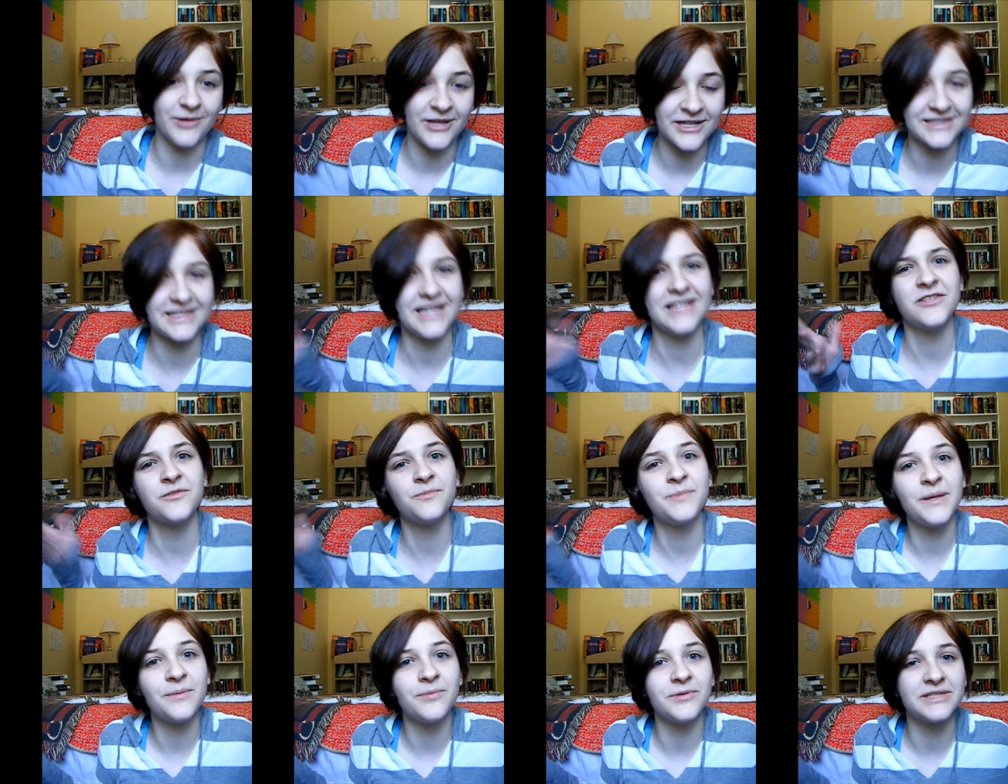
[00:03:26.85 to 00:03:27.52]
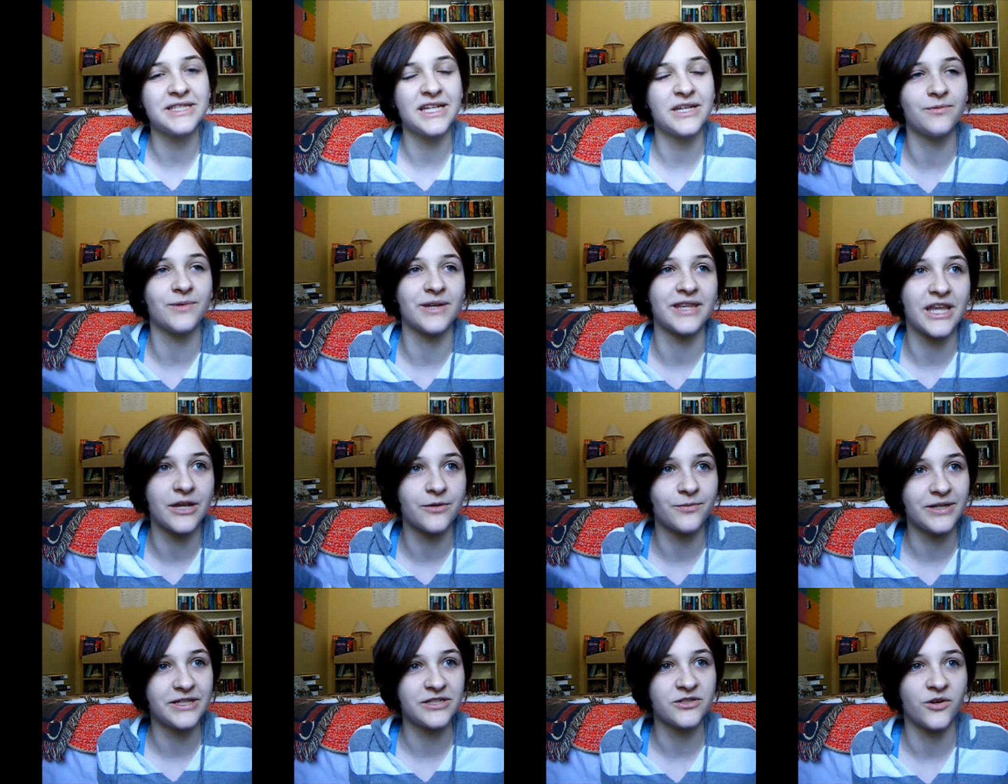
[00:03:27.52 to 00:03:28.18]
because that's what people did when
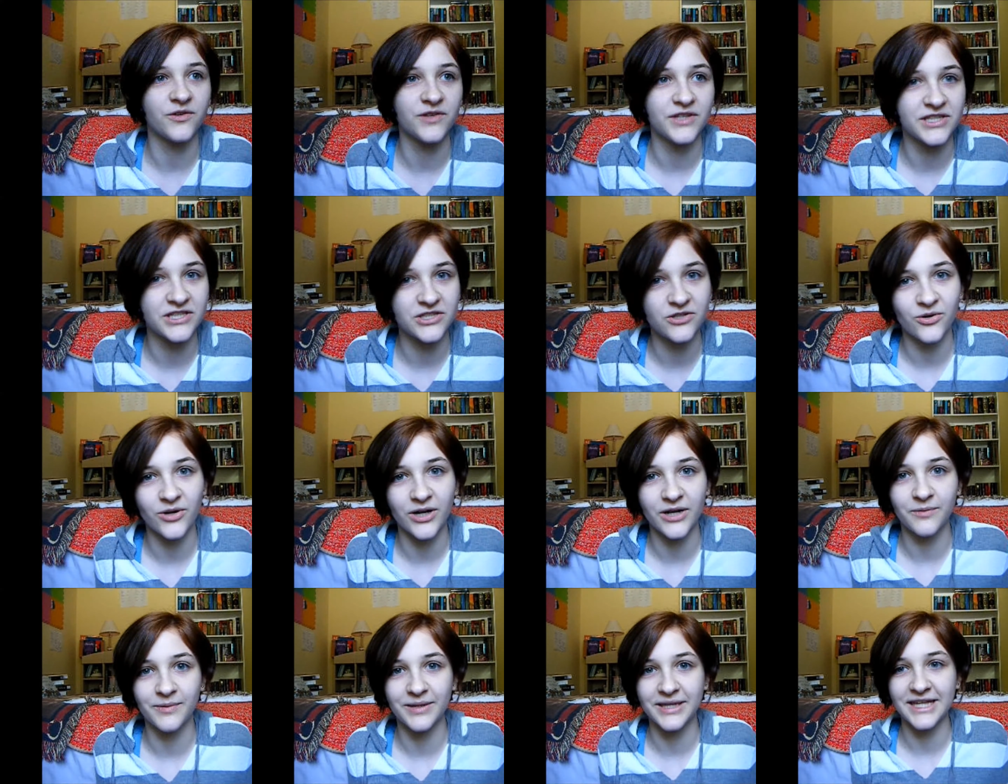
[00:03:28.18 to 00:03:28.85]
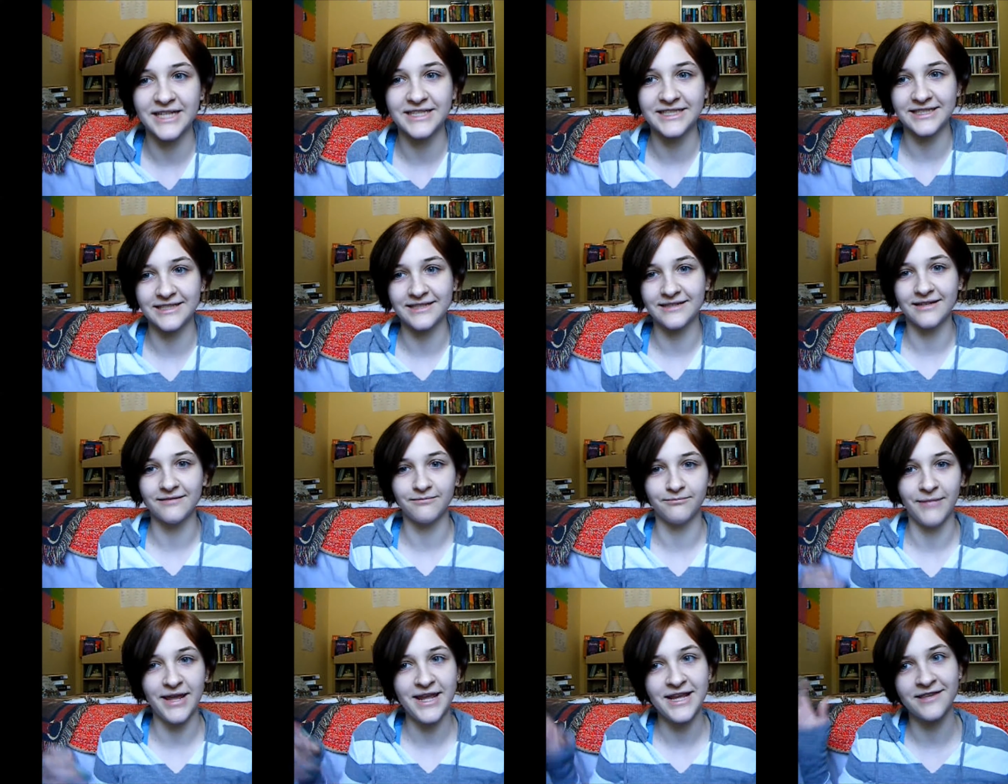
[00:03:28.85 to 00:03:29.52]
they retold the story, when they
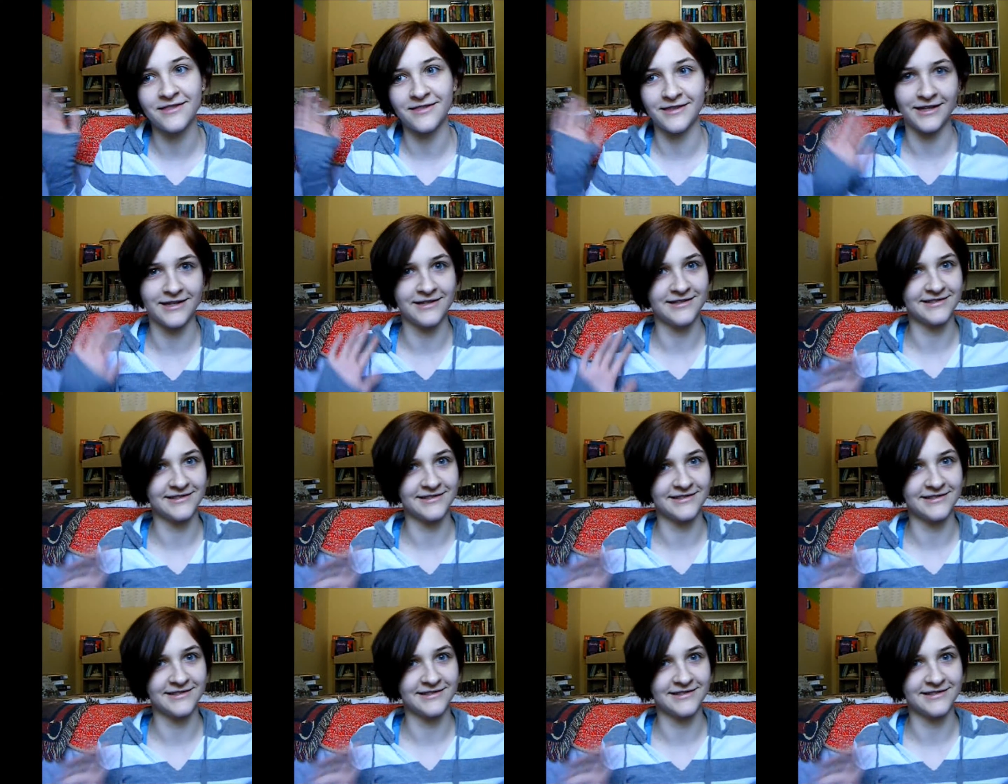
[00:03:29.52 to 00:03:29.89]
didn't make